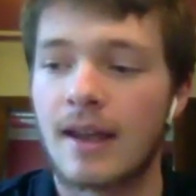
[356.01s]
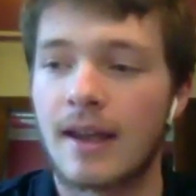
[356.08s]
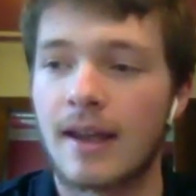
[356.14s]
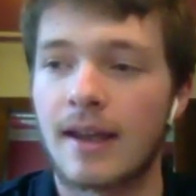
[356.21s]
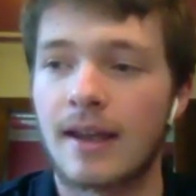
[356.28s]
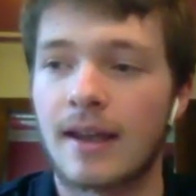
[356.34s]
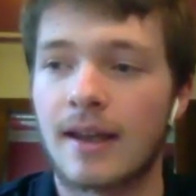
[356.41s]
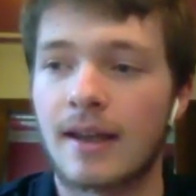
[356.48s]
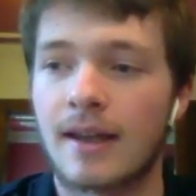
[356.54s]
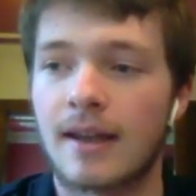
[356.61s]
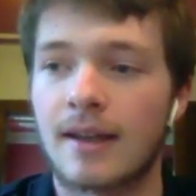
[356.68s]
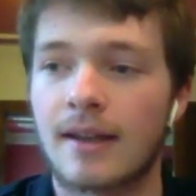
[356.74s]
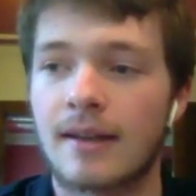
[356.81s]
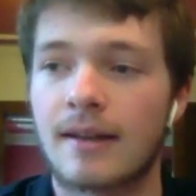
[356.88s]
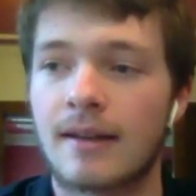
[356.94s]

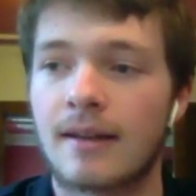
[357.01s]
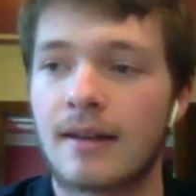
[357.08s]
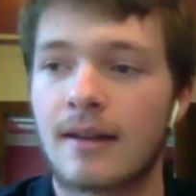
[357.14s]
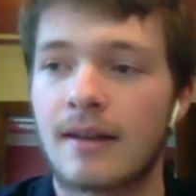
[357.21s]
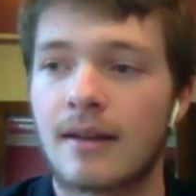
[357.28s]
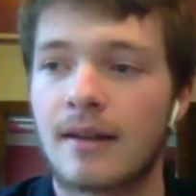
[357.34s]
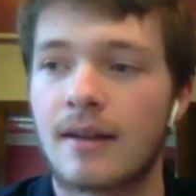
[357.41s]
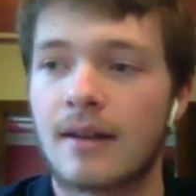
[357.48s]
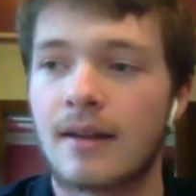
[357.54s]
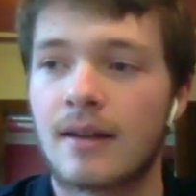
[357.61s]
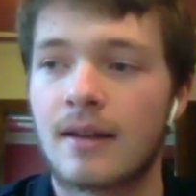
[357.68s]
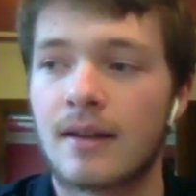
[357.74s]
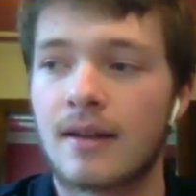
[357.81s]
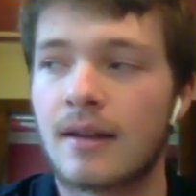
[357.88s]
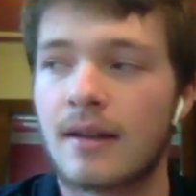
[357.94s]
and
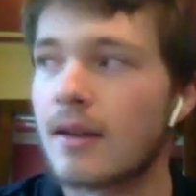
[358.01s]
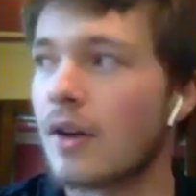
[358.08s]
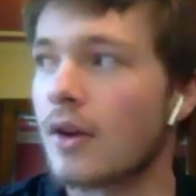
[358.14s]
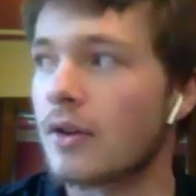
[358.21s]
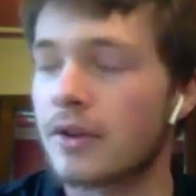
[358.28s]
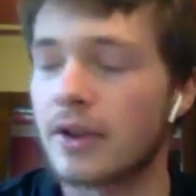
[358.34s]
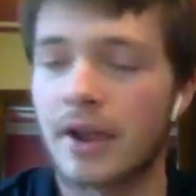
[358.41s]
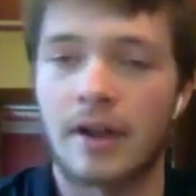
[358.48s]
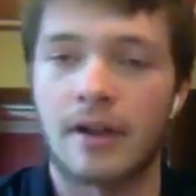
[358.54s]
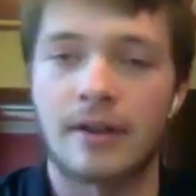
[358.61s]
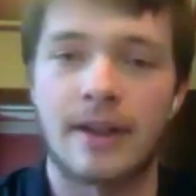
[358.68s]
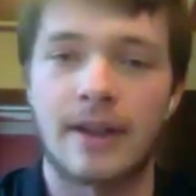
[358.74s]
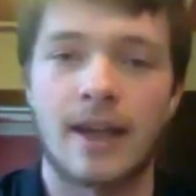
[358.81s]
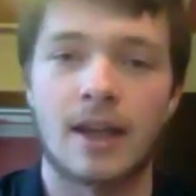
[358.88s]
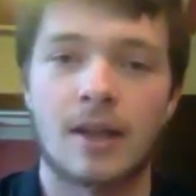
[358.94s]
early on in
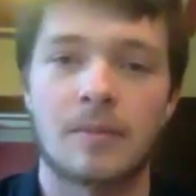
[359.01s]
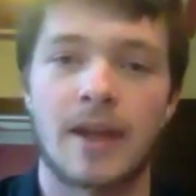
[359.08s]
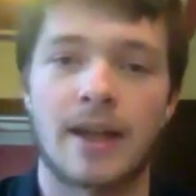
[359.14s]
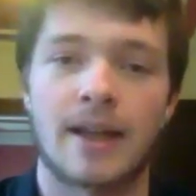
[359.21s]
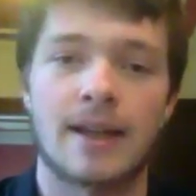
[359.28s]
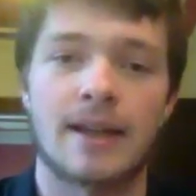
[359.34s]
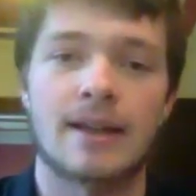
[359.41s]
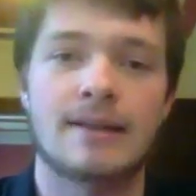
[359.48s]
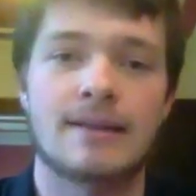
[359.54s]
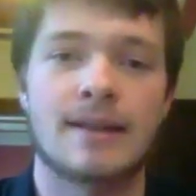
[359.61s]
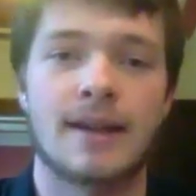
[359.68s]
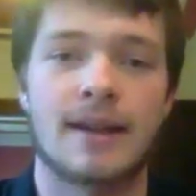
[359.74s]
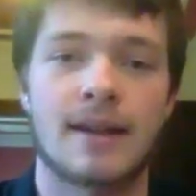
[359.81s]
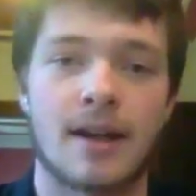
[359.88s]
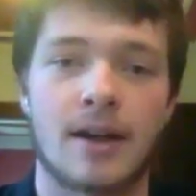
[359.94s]
the game, I get taken